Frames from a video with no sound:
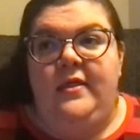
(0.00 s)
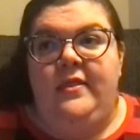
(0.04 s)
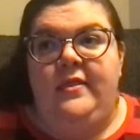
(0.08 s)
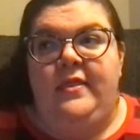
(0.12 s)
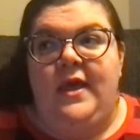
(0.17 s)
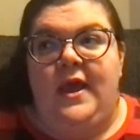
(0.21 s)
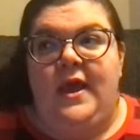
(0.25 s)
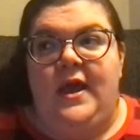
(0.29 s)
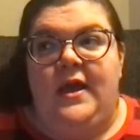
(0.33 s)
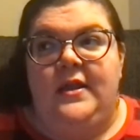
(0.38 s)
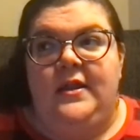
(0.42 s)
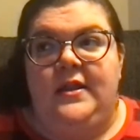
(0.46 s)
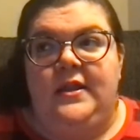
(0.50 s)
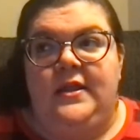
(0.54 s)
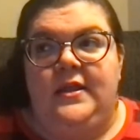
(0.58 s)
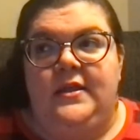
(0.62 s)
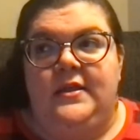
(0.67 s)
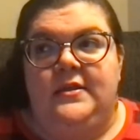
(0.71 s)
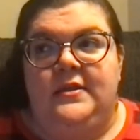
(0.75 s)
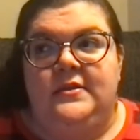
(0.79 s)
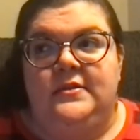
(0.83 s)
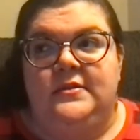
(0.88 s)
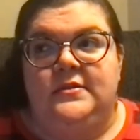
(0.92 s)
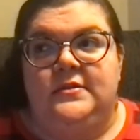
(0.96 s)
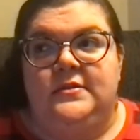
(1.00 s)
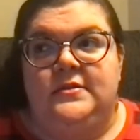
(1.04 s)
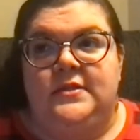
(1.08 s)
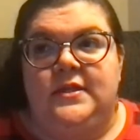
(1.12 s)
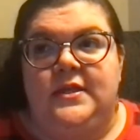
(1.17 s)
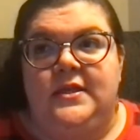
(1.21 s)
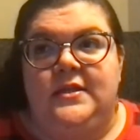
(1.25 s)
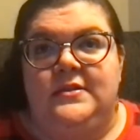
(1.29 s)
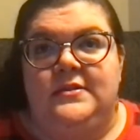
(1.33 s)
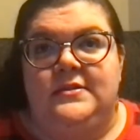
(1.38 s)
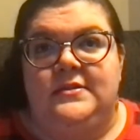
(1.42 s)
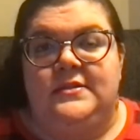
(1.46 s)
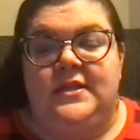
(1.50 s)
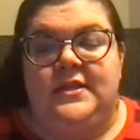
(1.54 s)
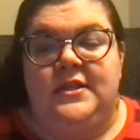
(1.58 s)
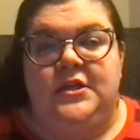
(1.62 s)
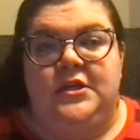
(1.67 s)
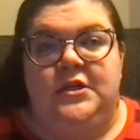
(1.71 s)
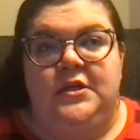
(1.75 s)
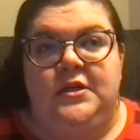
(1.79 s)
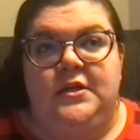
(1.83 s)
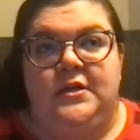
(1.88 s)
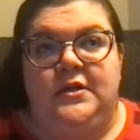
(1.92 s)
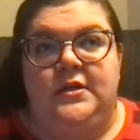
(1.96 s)
That is
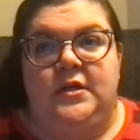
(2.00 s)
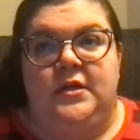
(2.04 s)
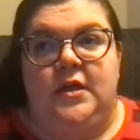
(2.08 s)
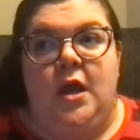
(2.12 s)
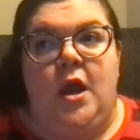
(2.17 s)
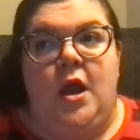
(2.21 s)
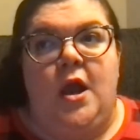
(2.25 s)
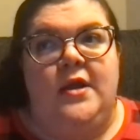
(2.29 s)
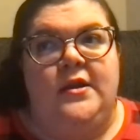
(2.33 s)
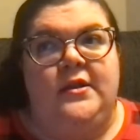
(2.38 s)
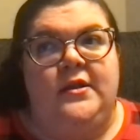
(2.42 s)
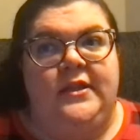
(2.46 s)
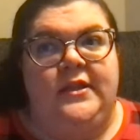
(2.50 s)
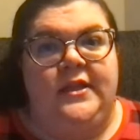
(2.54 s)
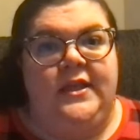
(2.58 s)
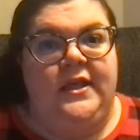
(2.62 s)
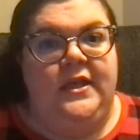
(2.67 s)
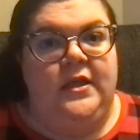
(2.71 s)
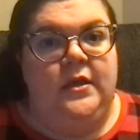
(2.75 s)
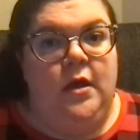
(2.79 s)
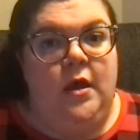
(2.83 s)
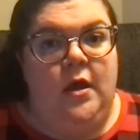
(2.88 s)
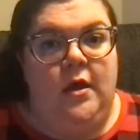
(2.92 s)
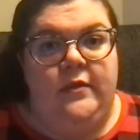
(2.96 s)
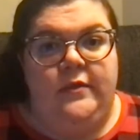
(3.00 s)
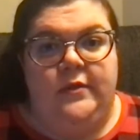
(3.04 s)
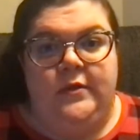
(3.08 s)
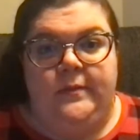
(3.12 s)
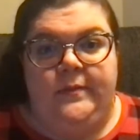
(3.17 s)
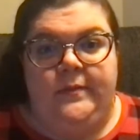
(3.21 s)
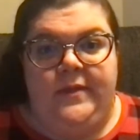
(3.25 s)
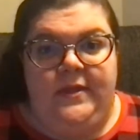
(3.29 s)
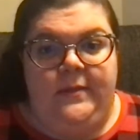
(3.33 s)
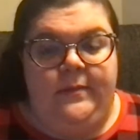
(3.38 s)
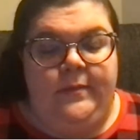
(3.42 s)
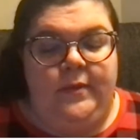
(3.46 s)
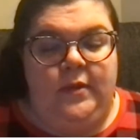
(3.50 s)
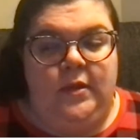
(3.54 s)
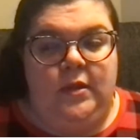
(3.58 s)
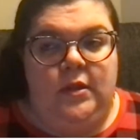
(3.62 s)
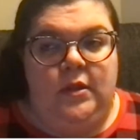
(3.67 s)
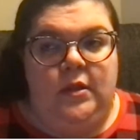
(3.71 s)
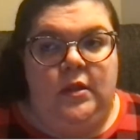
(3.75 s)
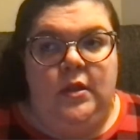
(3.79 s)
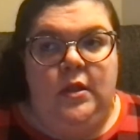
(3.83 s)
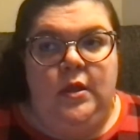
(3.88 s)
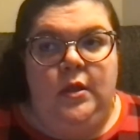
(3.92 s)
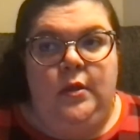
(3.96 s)
considered coddling other
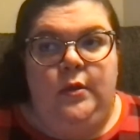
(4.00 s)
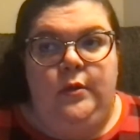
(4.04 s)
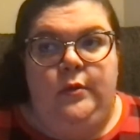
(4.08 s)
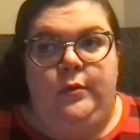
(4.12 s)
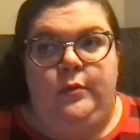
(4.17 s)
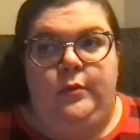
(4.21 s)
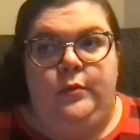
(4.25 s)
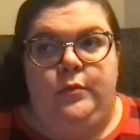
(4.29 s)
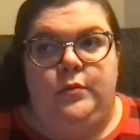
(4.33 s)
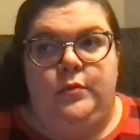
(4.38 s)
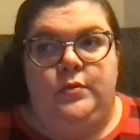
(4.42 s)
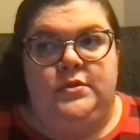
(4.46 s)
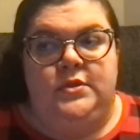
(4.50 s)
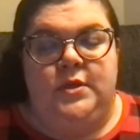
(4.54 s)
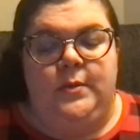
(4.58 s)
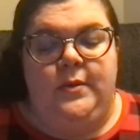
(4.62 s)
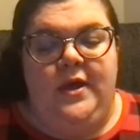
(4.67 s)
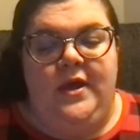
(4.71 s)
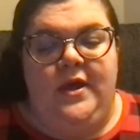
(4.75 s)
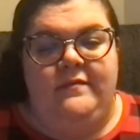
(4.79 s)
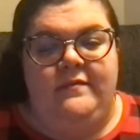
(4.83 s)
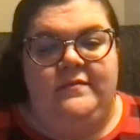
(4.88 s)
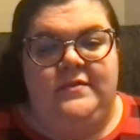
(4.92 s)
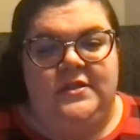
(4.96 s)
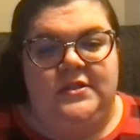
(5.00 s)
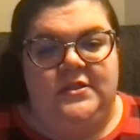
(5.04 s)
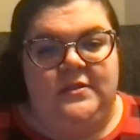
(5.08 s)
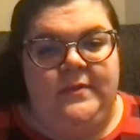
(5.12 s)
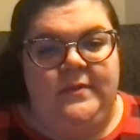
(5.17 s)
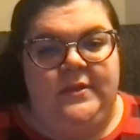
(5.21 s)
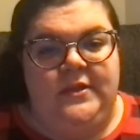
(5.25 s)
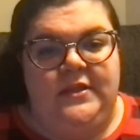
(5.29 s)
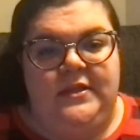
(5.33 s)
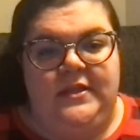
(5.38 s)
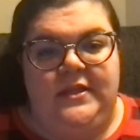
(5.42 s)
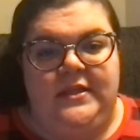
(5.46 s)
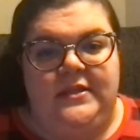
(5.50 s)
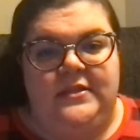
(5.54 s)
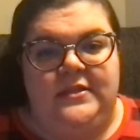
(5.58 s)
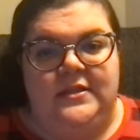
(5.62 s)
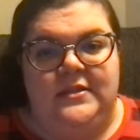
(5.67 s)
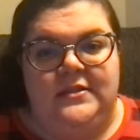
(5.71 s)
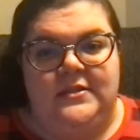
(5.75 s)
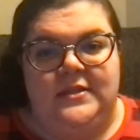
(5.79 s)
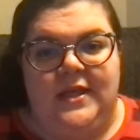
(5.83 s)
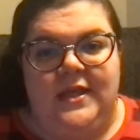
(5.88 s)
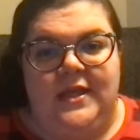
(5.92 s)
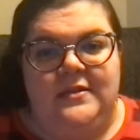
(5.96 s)
people who don't have disability.
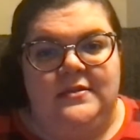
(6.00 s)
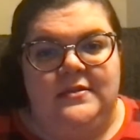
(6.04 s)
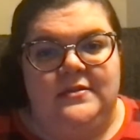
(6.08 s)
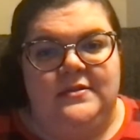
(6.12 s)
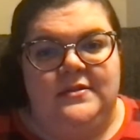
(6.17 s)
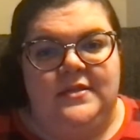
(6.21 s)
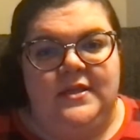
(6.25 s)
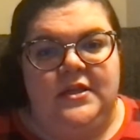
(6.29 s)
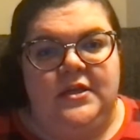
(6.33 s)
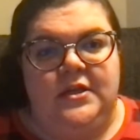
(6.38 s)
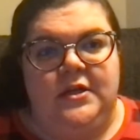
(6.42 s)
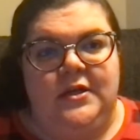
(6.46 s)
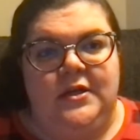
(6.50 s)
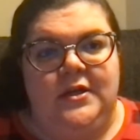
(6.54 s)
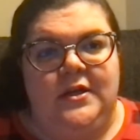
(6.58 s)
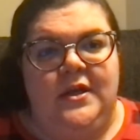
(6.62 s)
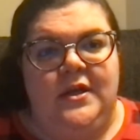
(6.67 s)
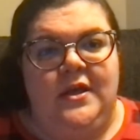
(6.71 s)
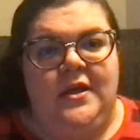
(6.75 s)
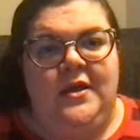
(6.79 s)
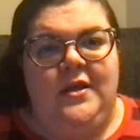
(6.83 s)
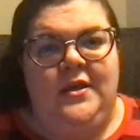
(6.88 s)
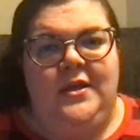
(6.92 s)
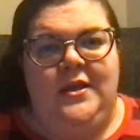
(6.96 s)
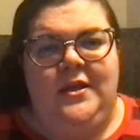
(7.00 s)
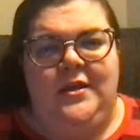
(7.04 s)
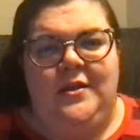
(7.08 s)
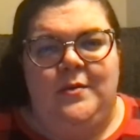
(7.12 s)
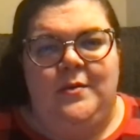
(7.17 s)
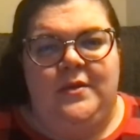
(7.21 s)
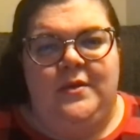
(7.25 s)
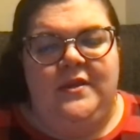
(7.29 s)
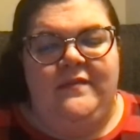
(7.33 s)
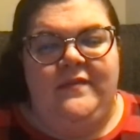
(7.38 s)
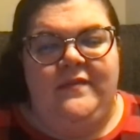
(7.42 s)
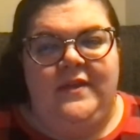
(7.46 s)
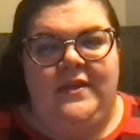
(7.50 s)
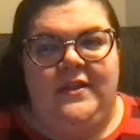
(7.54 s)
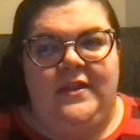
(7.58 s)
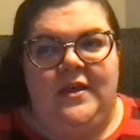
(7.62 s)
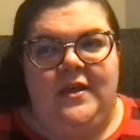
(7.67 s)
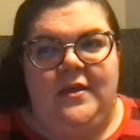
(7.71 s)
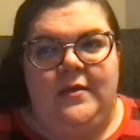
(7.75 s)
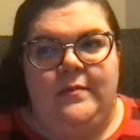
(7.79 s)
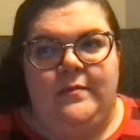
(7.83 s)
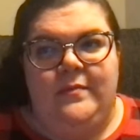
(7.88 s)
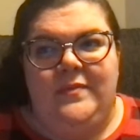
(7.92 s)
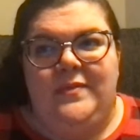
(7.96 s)
That's considered, giving
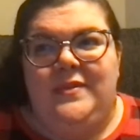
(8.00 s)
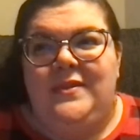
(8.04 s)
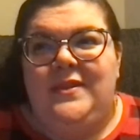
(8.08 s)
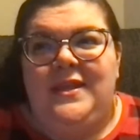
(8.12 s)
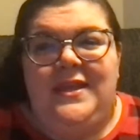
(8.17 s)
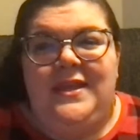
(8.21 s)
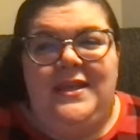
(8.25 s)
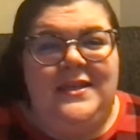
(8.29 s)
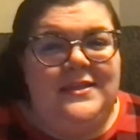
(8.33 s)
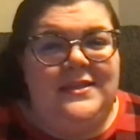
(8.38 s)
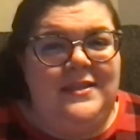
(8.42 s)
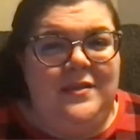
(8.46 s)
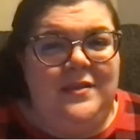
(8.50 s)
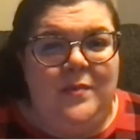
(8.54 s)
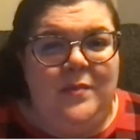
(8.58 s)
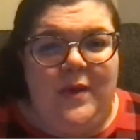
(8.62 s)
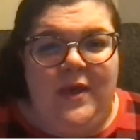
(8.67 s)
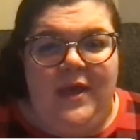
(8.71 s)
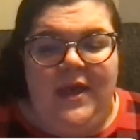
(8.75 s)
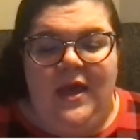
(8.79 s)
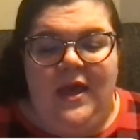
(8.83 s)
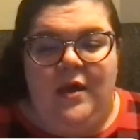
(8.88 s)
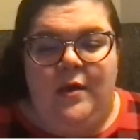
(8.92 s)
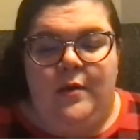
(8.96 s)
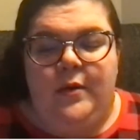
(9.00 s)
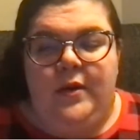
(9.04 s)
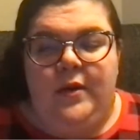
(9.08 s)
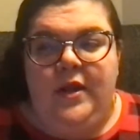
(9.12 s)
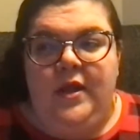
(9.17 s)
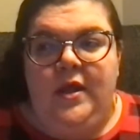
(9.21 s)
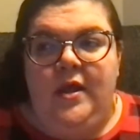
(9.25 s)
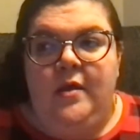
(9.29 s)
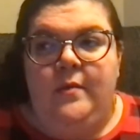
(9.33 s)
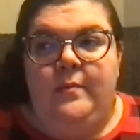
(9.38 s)
them the easy way out.